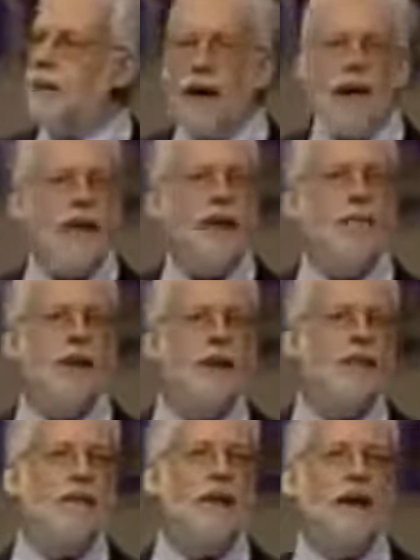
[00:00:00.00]
The way they
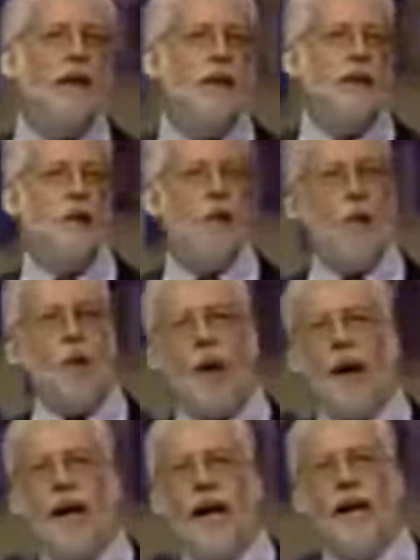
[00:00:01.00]
believe they're going to
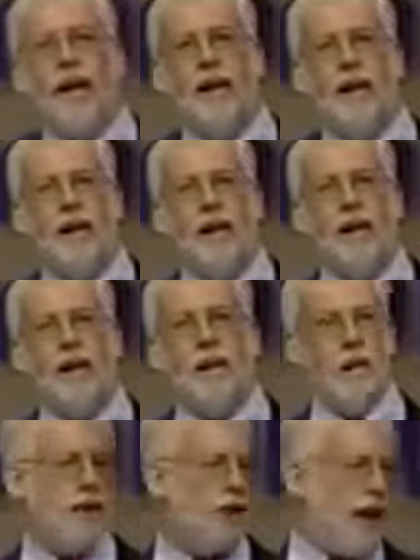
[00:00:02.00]
destroy
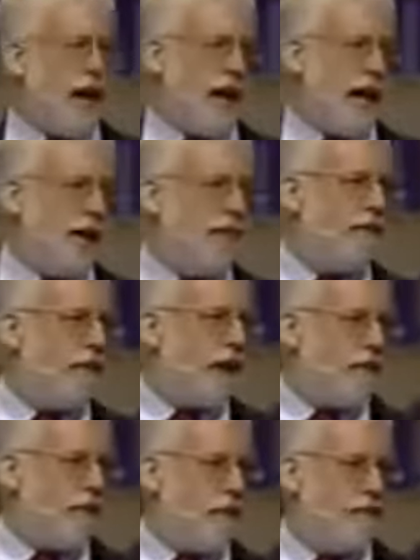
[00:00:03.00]
Christianity
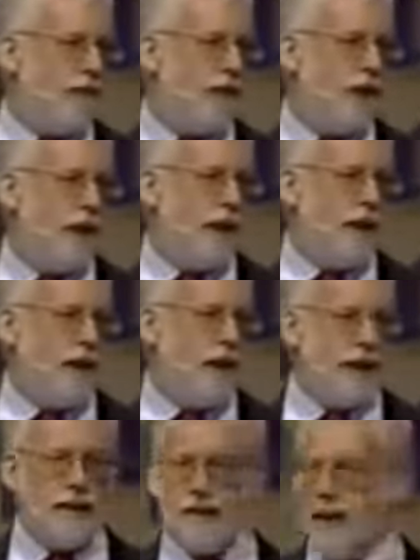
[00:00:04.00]
forever
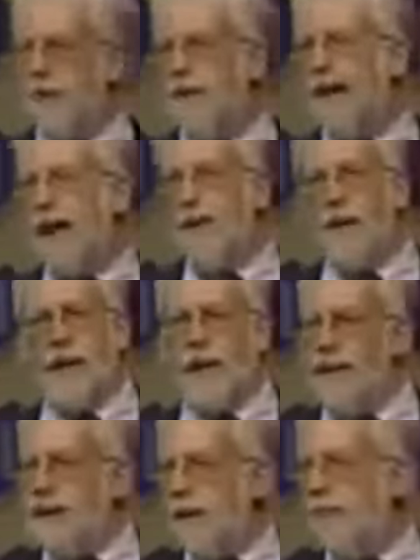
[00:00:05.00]
is sometime in the
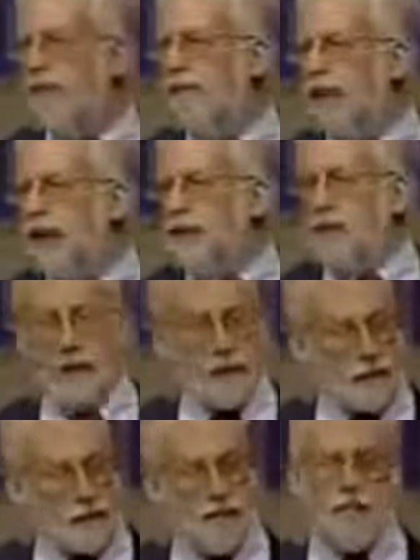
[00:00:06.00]
next couple of years,
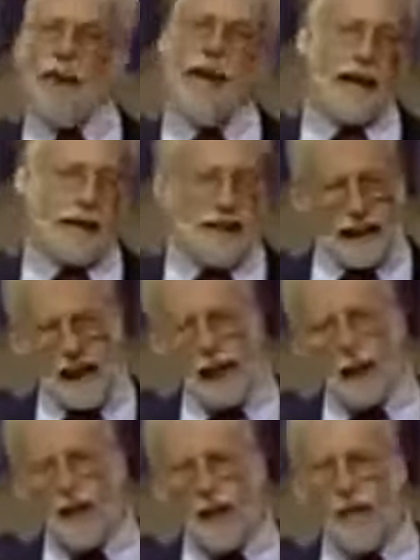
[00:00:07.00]
this is the planning, and
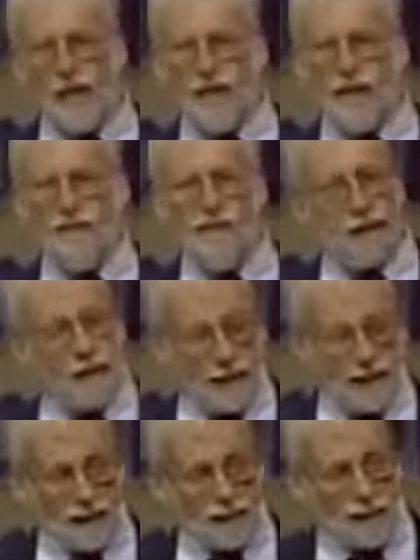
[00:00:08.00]
God can always interfere with
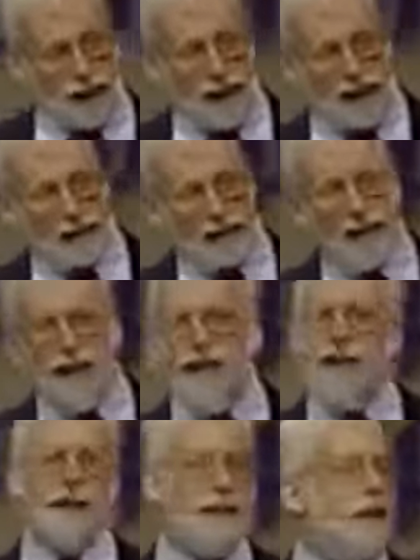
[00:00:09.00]
these plans,
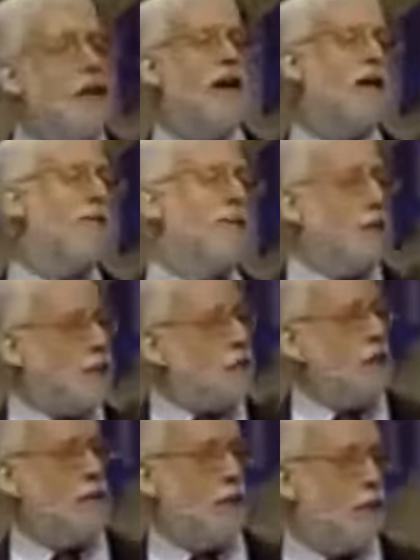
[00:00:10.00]
is they're going to
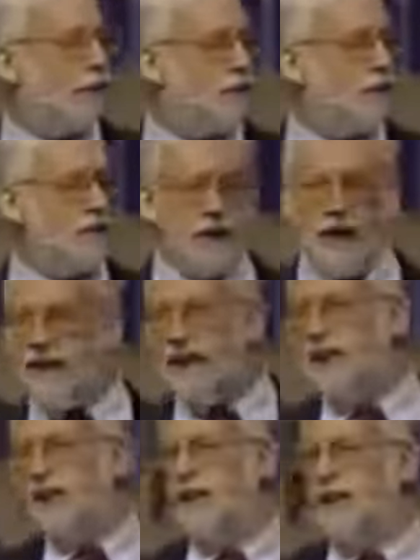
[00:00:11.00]
produce the bones of
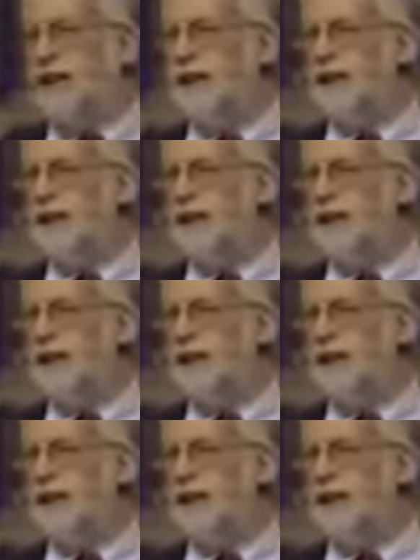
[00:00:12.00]
Jesus.